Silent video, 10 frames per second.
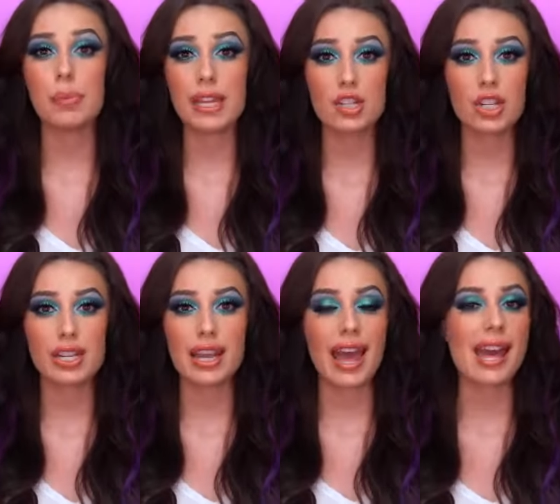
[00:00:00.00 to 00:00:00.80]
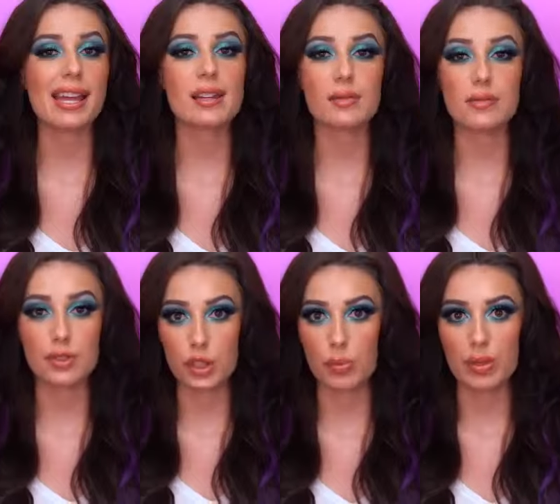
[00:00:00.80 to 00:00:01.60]
beachy, and
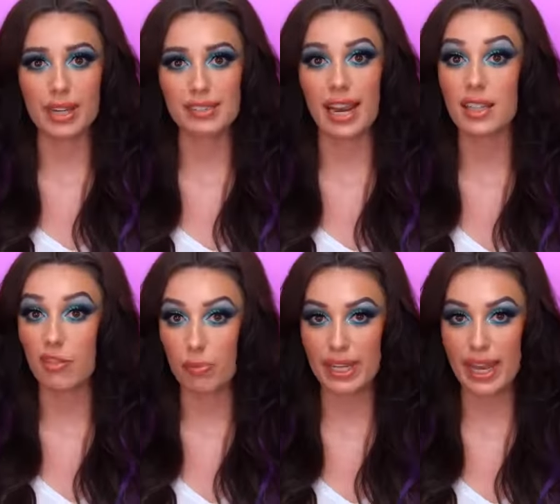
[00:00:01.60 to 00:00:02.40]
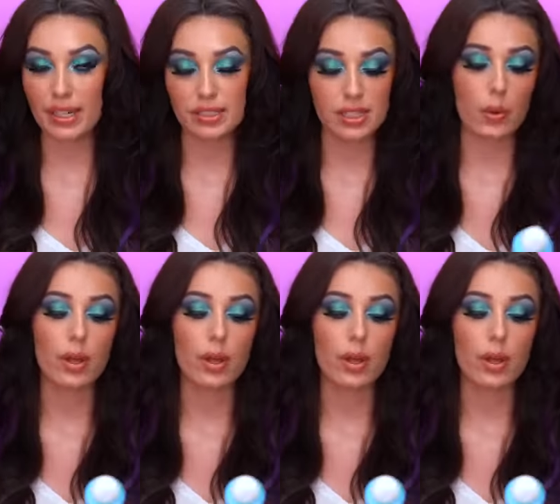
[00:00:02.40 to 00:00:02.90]
voluminous. I love big hair. So